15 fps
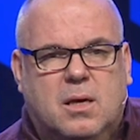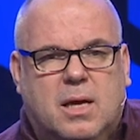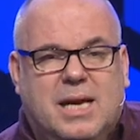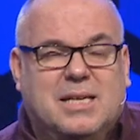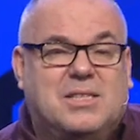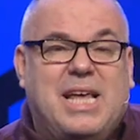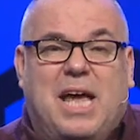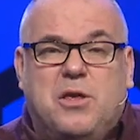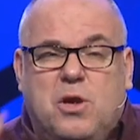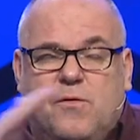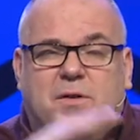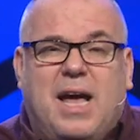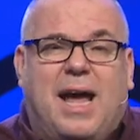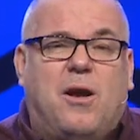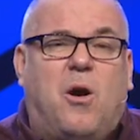is that
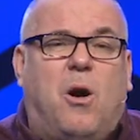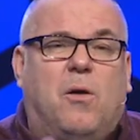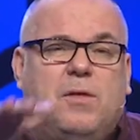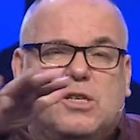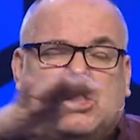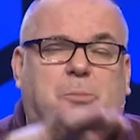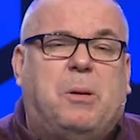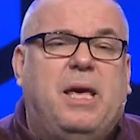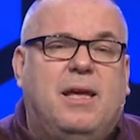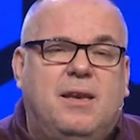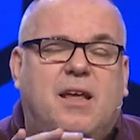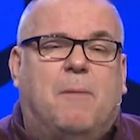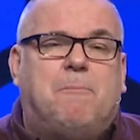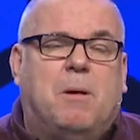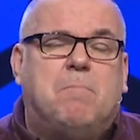you've got all this
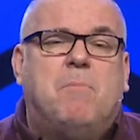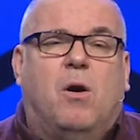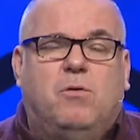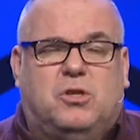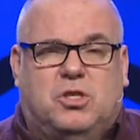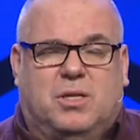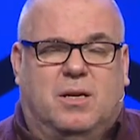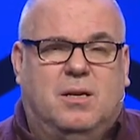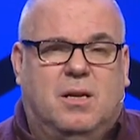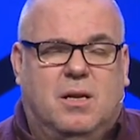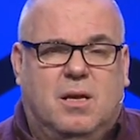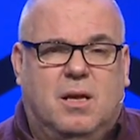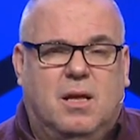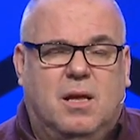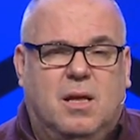pinned up emotion.
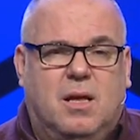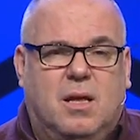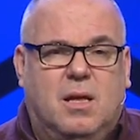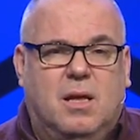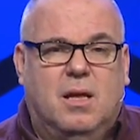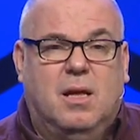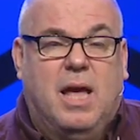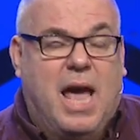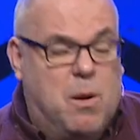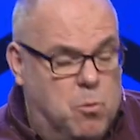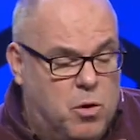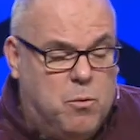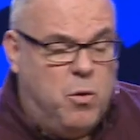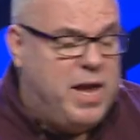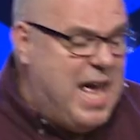And
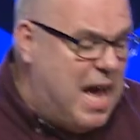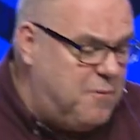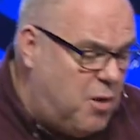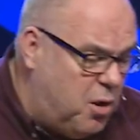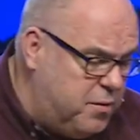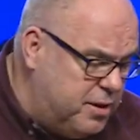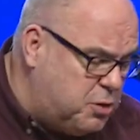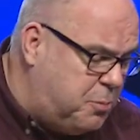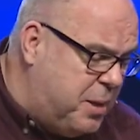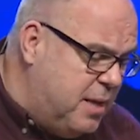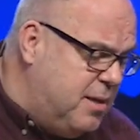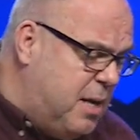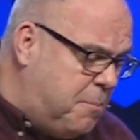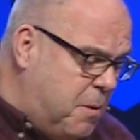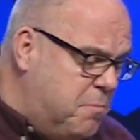when we have all this
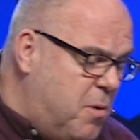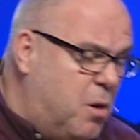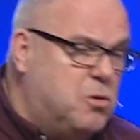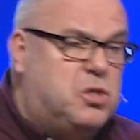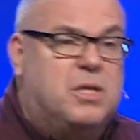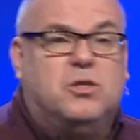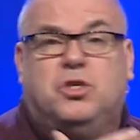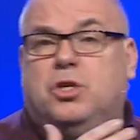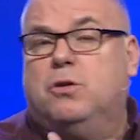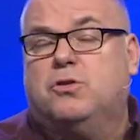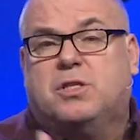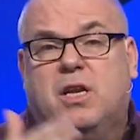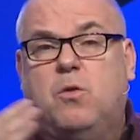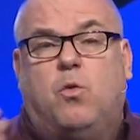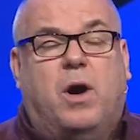pinned up emotions,
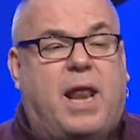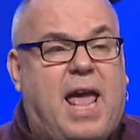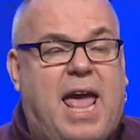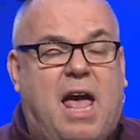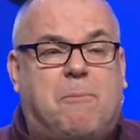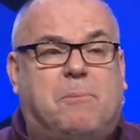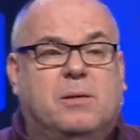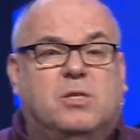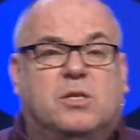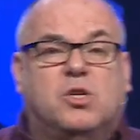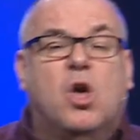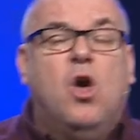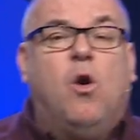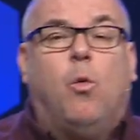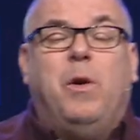usually what happens is
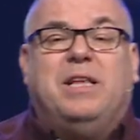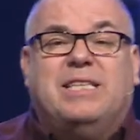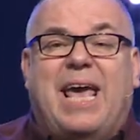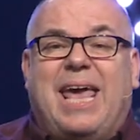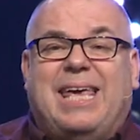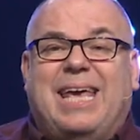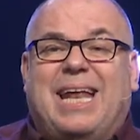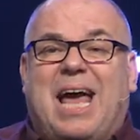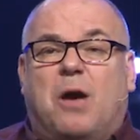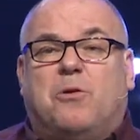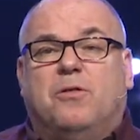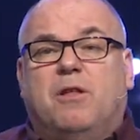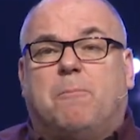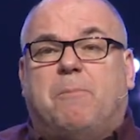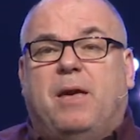we take it out
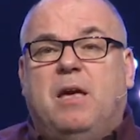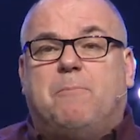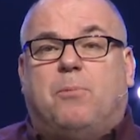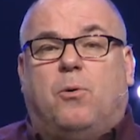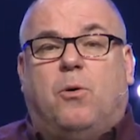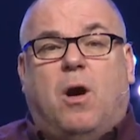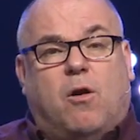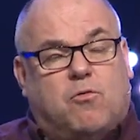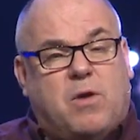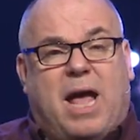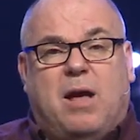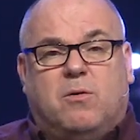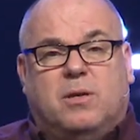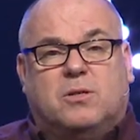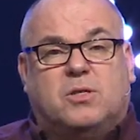on the people
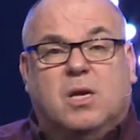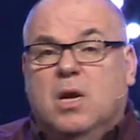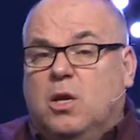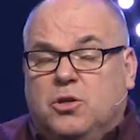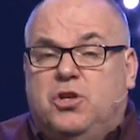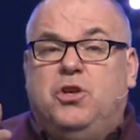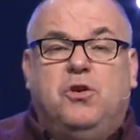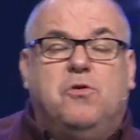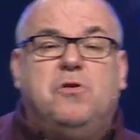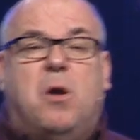around us. Do you